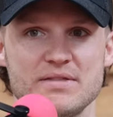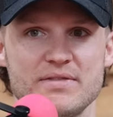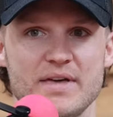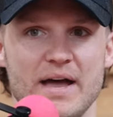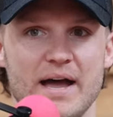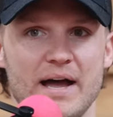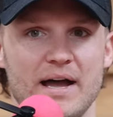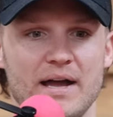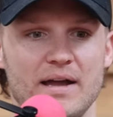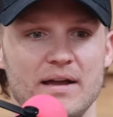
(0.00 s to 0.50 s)

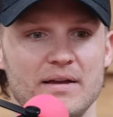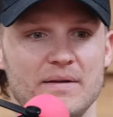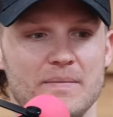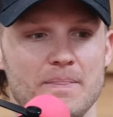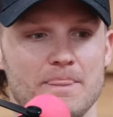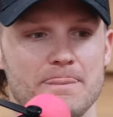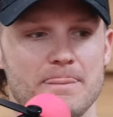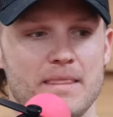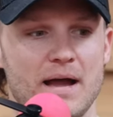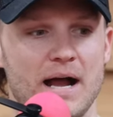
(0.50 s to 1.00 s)
that
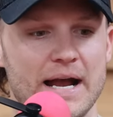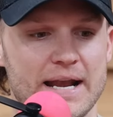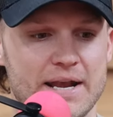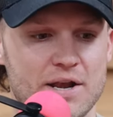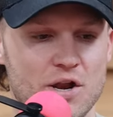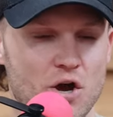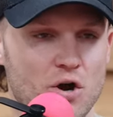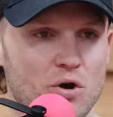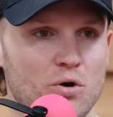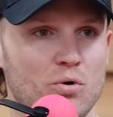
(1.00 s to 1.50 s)
I
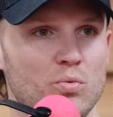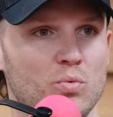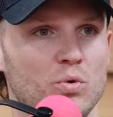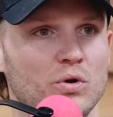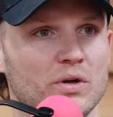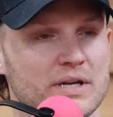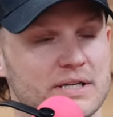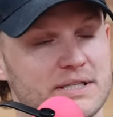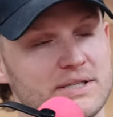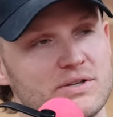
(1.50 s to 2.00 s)
know, well,
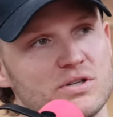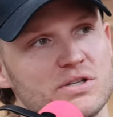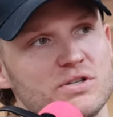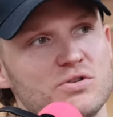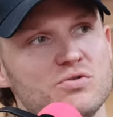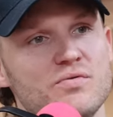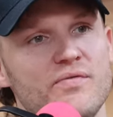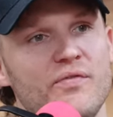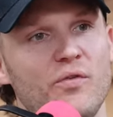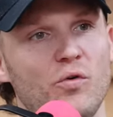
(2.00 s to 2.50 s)
because there's
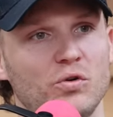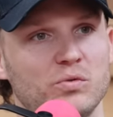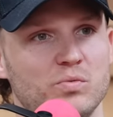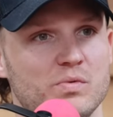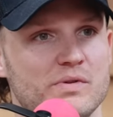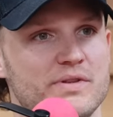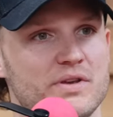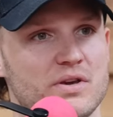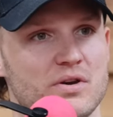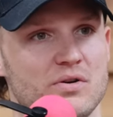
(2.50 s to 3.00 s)
twofold
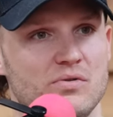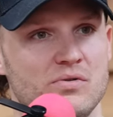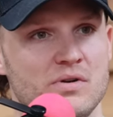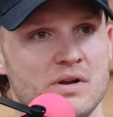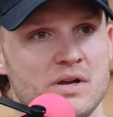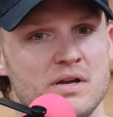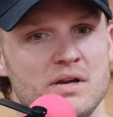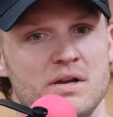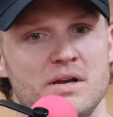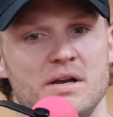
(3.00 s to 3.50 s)
with you,
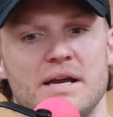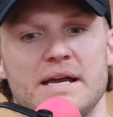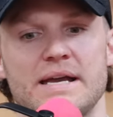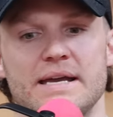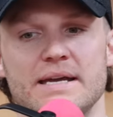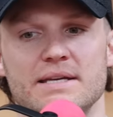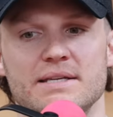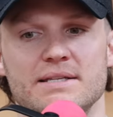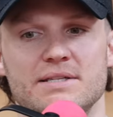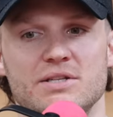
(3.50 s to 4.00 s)

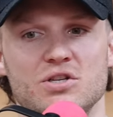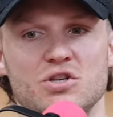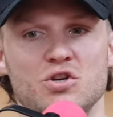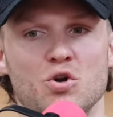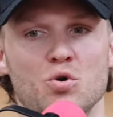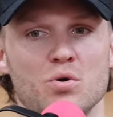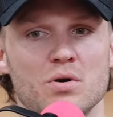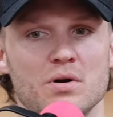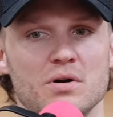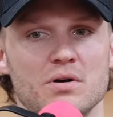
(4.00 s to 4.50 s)
is
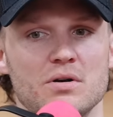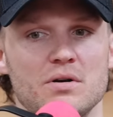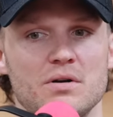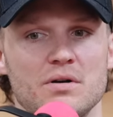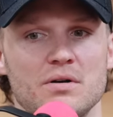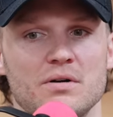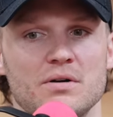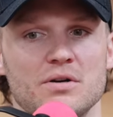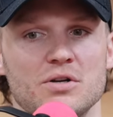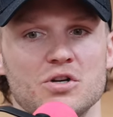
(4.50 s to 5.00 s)
you're
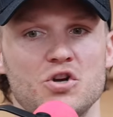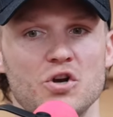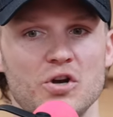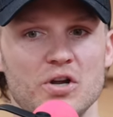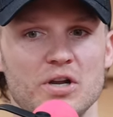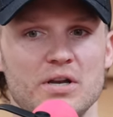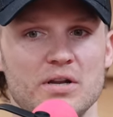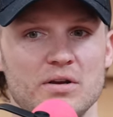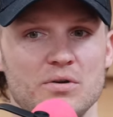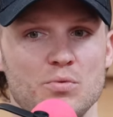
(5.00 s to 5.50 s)

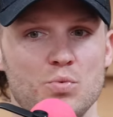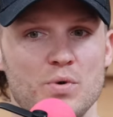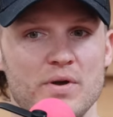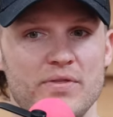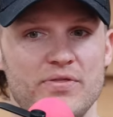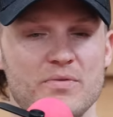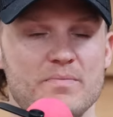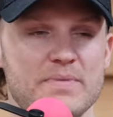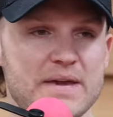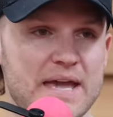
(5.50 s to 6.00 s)
good with
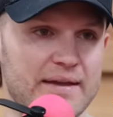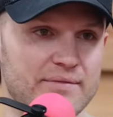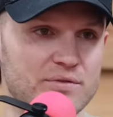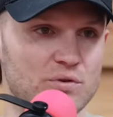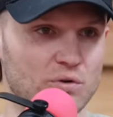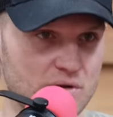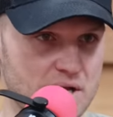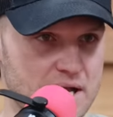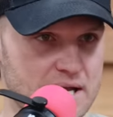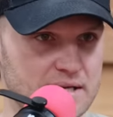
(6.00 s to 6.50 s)
the
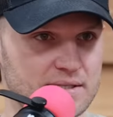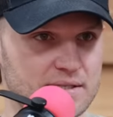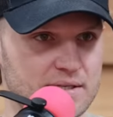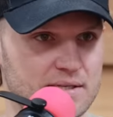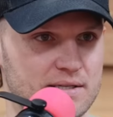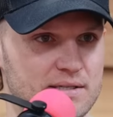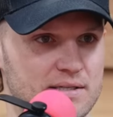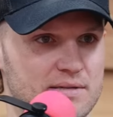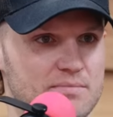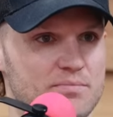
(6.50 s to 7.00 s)
behavioral
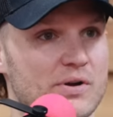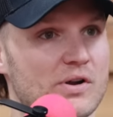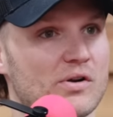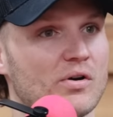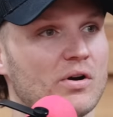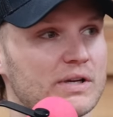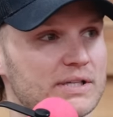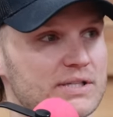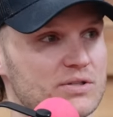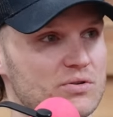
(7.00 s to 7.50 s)
cases, but you're
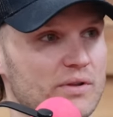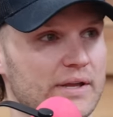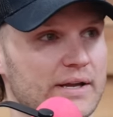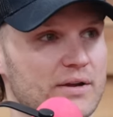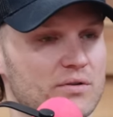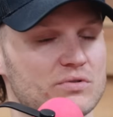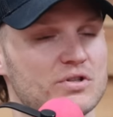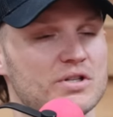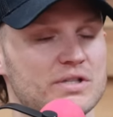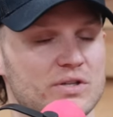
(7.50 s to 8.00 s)
also like
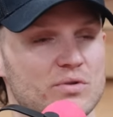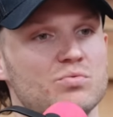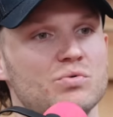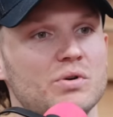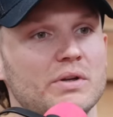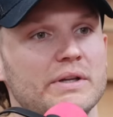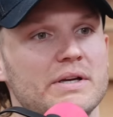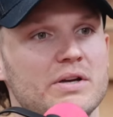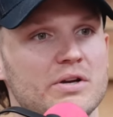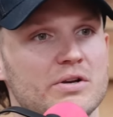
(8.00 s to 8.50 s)
just a
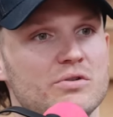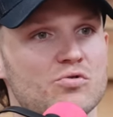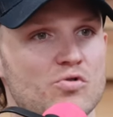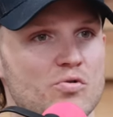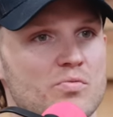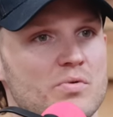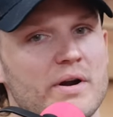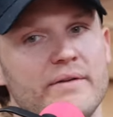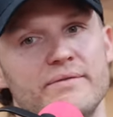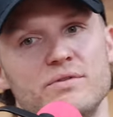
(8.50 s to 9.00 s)
really good
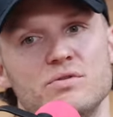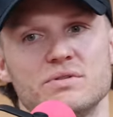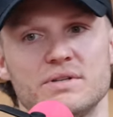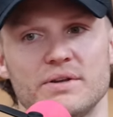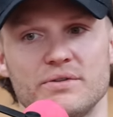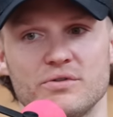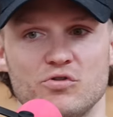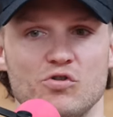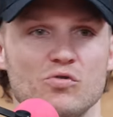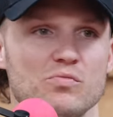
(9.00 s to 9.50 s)
groomer. I've used
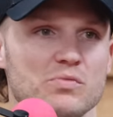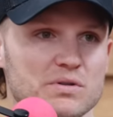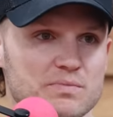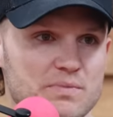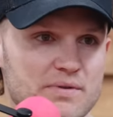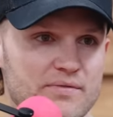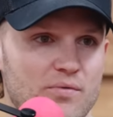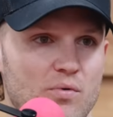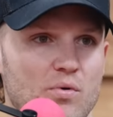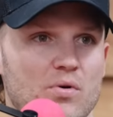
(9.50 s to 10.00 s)
other groomers
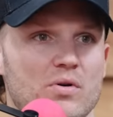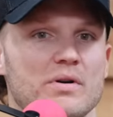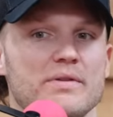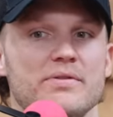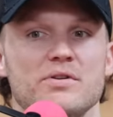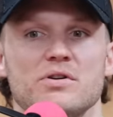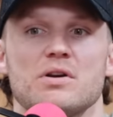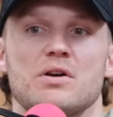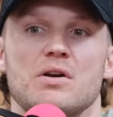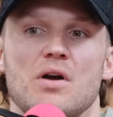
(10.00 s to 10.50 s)
before and
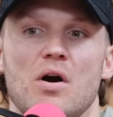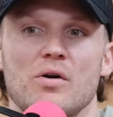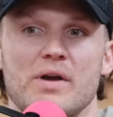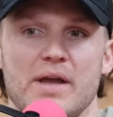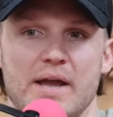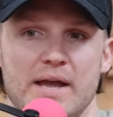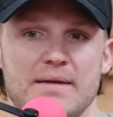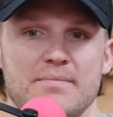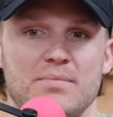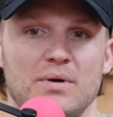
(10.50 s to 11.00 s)
they're
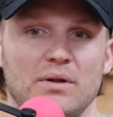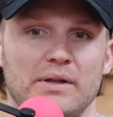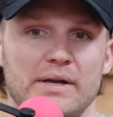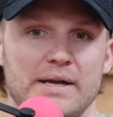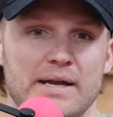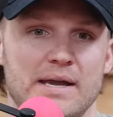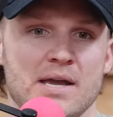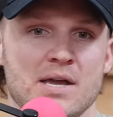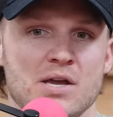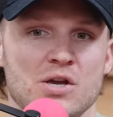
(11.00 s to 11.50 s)
okay, but
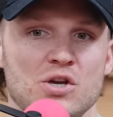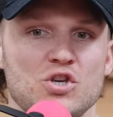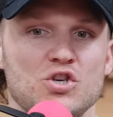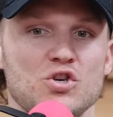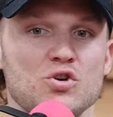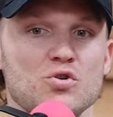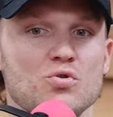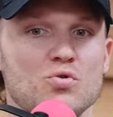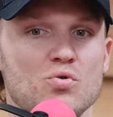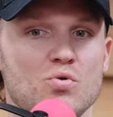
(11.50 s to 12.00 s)
like
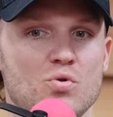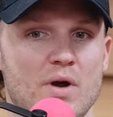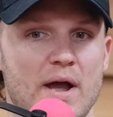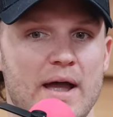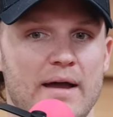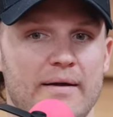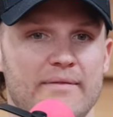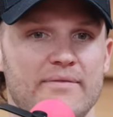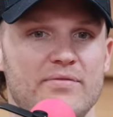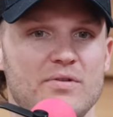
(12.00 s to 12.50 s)
you
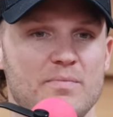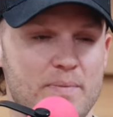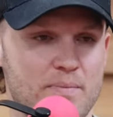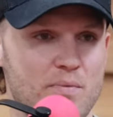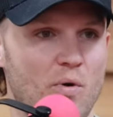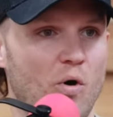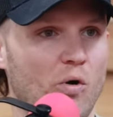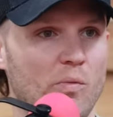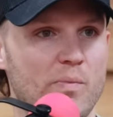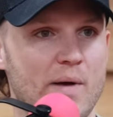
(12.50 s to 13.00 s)
have the
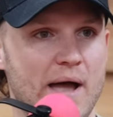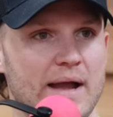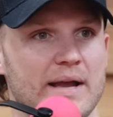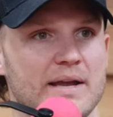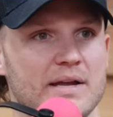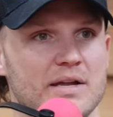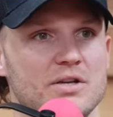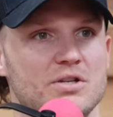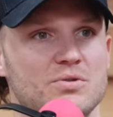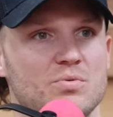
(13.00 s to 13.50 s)
whole
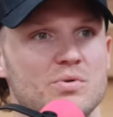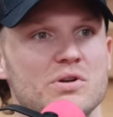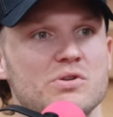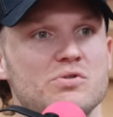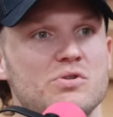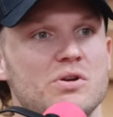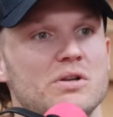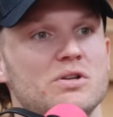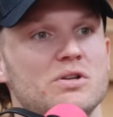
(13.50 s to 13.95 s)
package where you